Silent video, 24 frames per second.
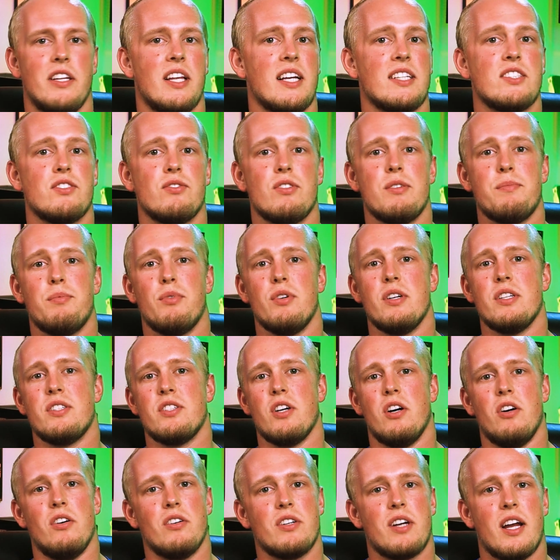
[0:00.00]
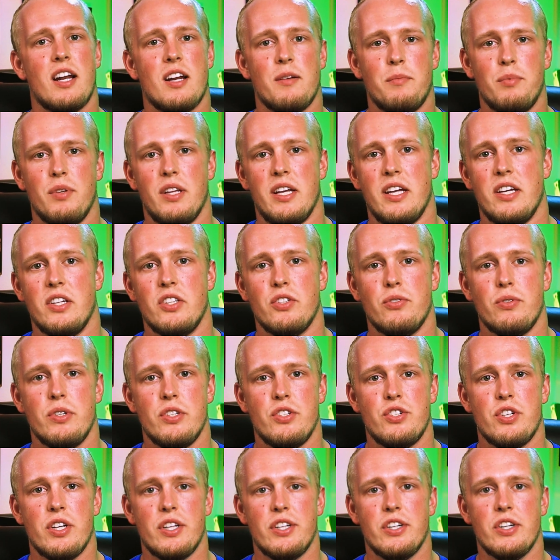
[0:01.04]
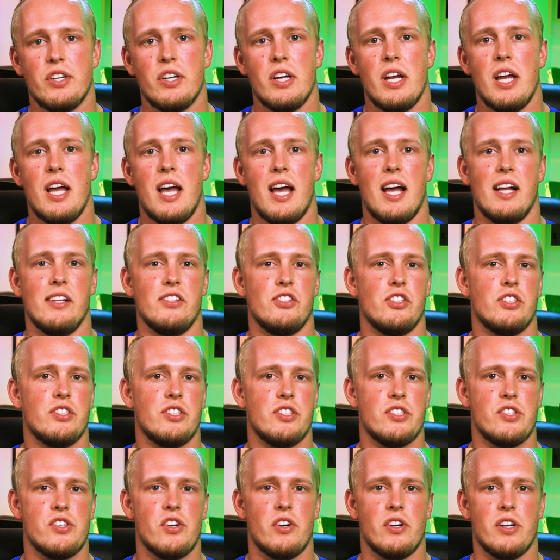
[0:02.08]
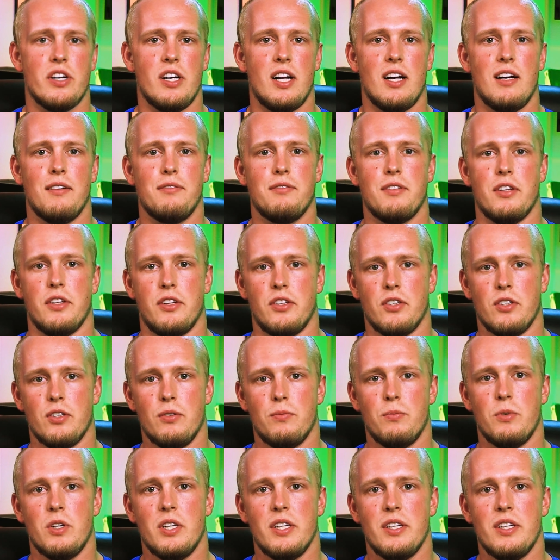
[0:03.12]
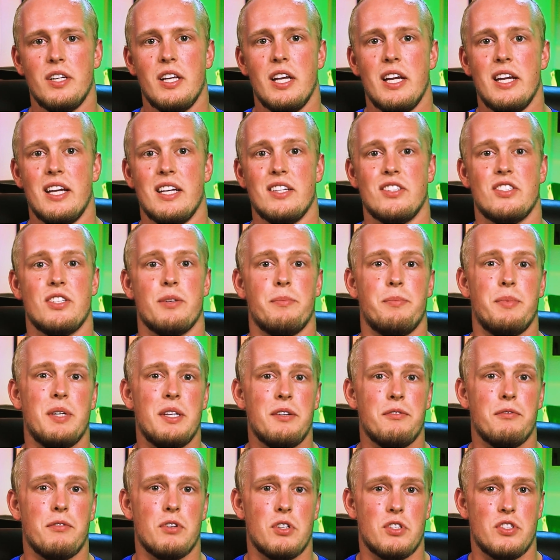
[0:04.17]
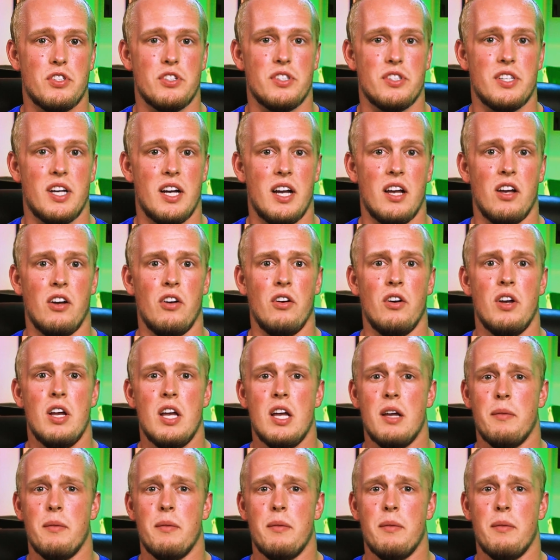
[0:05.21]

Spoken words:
The next 3 points all kind of play into each other, and just to start it off, the third one is to be versatile.